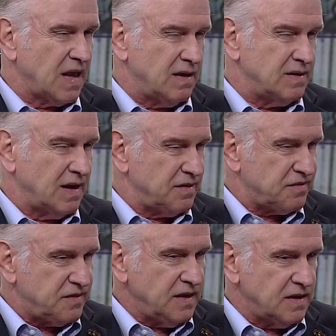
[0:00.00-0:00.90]
I, I,
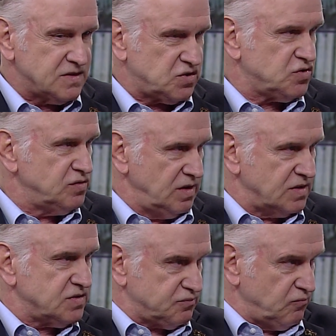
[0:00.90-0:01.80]
think it's
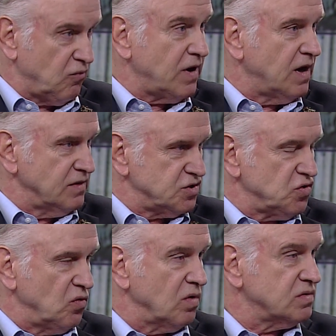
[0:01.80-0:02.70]
it's right on the
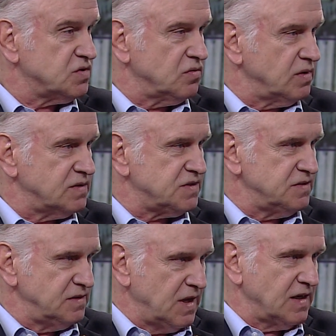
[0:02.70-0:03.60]
shore, so it's
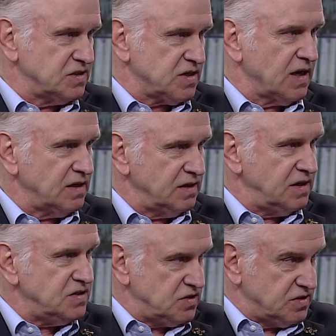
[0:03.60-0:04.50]
not exactly
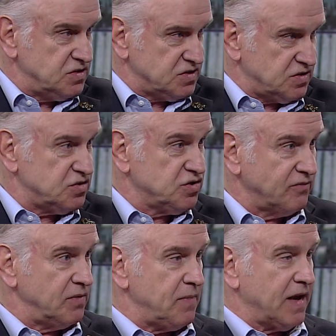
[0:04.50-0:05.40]
easy to just
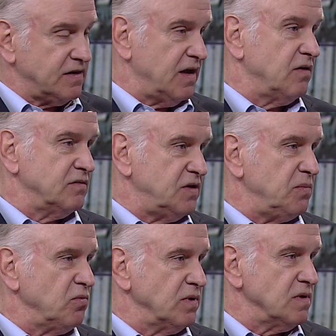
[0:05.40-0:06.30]
shove it back down
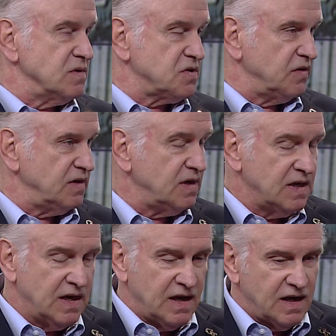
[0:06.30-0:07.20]
deeper into the sea.
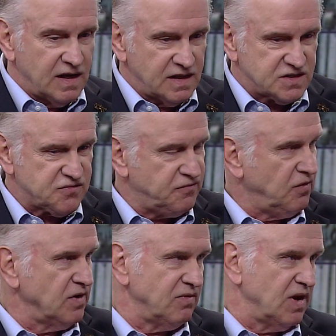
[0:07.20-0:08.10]
Okay. It's
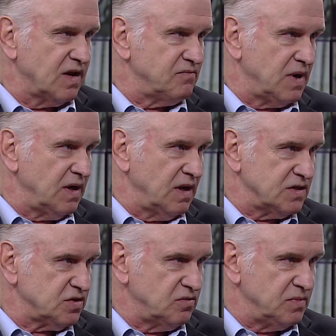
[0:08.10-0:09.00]
full of a lot of
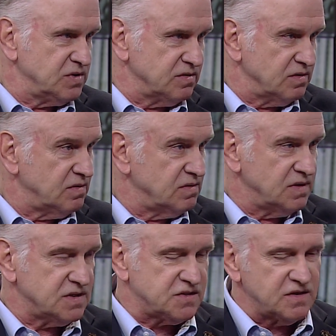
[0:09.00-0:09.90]
biological material.
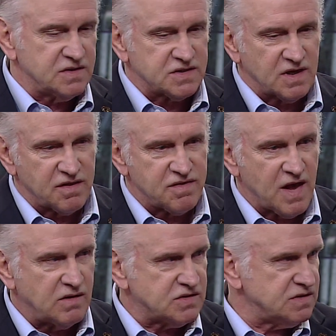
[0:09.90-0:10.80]
Gotcha. it's, it's got
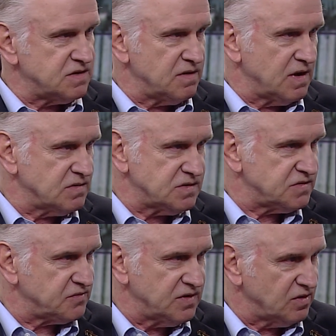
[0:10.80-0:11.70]
thousands and
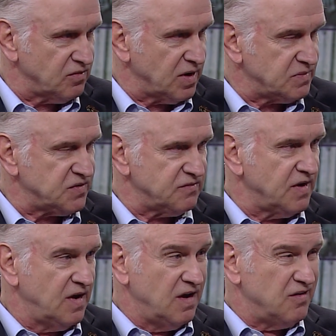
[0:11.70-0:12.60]
thousands of kilograms of,
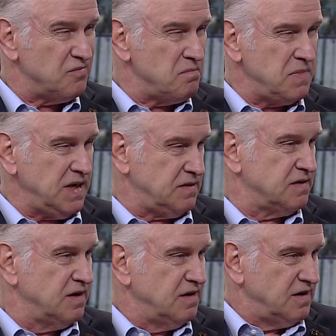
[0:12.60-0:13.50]
of
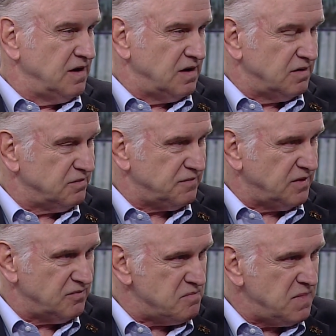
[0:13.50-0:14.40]
meat of,
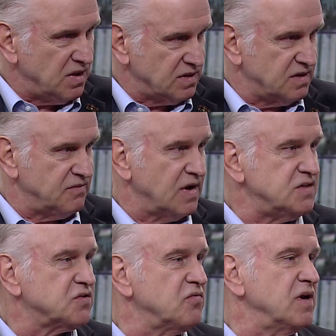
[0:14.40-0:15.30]
of milk, of
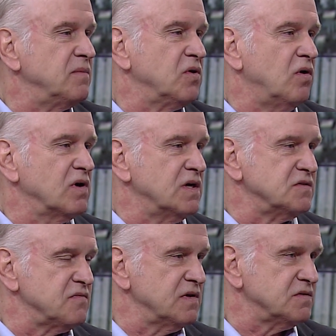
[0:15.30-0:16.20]
ice cream, and all
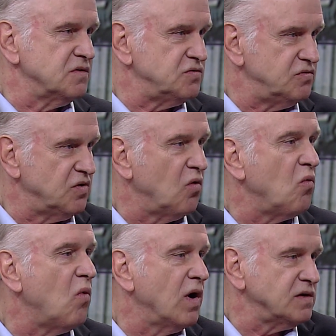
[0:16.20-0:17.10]
kinds of things that you all
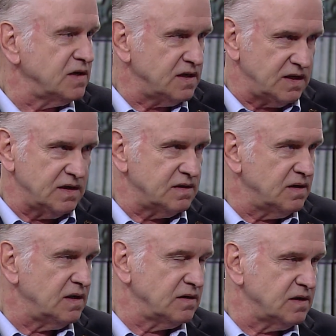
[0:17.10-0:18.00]
don't want to get
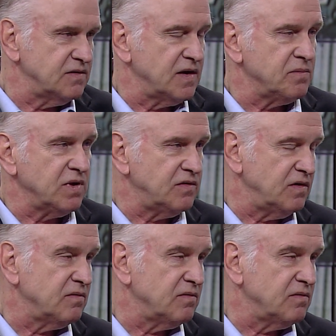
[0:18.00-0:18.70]
in and contaminate the